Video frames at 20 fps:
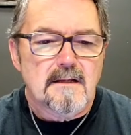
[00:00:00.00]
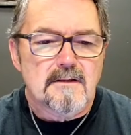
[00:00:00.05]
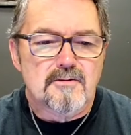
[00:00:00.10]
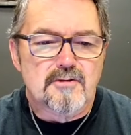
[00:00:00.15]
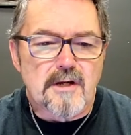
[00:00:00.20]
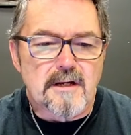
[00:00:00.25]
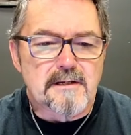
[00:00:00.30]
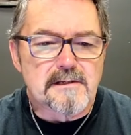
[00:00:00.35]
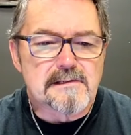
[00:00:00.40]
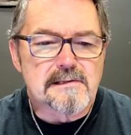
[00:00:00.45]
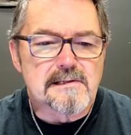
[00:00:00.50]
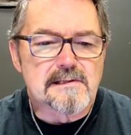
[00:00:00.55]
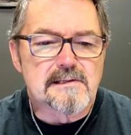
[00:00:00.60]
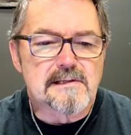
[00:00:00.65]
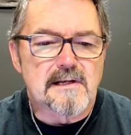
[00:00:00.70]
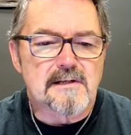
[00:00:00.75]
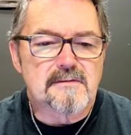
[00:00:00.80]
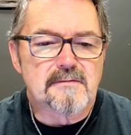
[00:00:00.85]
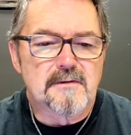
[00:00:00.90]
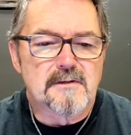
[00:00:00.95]
Genesis
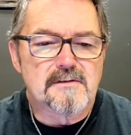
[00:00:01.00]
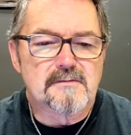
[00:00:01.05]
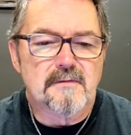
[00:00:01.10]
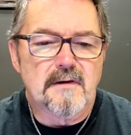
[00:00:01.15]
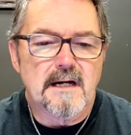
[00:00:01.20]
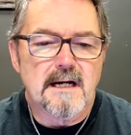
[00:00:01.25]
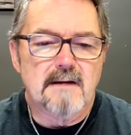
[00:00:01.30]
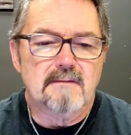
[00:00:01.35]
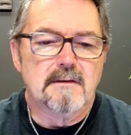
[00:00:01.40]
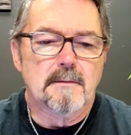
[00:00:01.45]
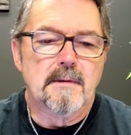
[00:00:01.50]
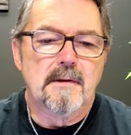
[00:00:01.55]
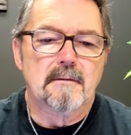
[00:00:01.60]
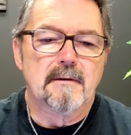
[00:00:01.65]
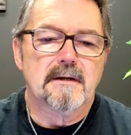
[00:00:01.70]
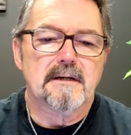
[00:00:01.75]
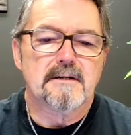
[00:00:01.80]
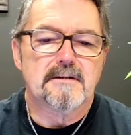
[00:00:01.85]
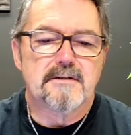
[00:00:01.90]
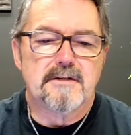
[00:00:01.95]
6 verse 5, let me
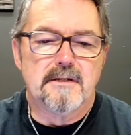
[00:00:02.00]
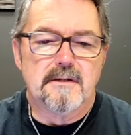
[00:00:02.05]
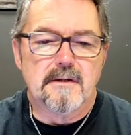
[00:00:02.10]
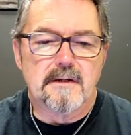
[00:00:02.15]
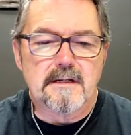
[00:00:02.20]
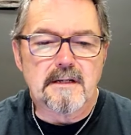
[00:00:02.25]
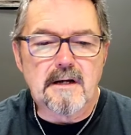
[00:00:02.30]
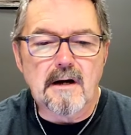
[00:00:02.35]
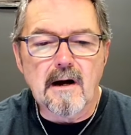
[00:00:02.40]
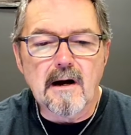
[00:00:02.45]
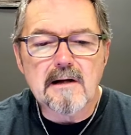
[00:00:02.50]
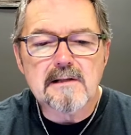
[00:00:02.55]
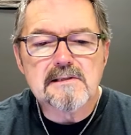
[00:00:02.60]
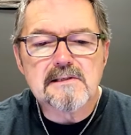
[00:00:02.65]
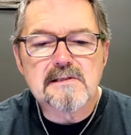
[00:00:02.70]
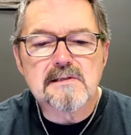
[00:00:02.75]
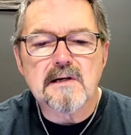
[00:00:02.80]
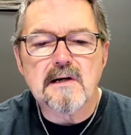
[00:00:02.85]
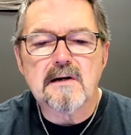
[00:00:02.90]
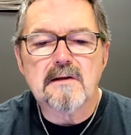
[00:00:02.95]
read it to you. And God
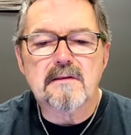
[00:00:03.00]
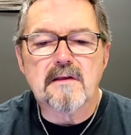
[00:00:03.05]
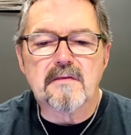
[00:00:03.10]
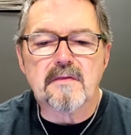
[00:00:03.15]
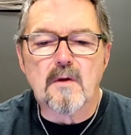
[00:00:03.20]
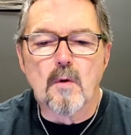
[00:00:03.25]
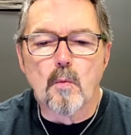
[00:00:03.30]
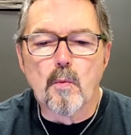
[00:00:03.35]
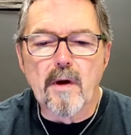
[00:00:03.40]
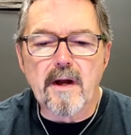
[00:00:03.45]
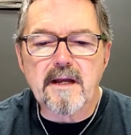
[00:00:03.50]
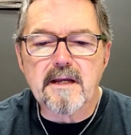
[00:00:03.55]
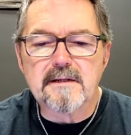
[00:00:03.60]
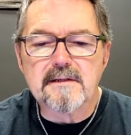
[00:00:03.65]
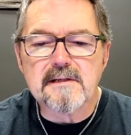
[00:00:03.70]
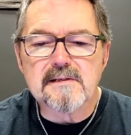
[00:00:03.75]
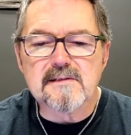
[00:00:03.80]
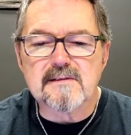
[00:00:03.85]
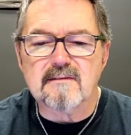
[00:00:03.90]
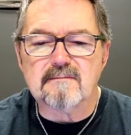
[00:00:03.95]
saw that the
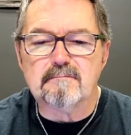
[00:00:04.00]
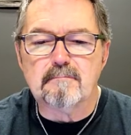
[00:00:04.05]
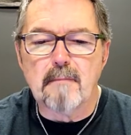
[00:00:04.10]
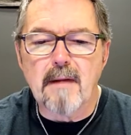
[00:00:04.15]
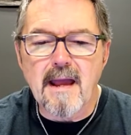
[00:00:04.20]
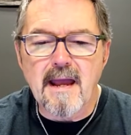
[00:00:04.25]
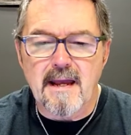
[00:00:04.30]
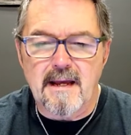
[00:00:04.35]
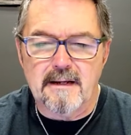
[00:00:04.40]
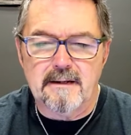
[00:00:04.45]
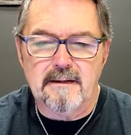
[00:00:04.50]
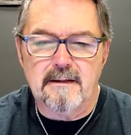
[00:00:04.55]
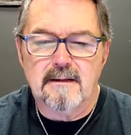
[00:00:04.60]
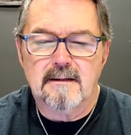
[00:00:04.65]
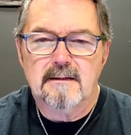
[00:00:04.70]
wickedness of man,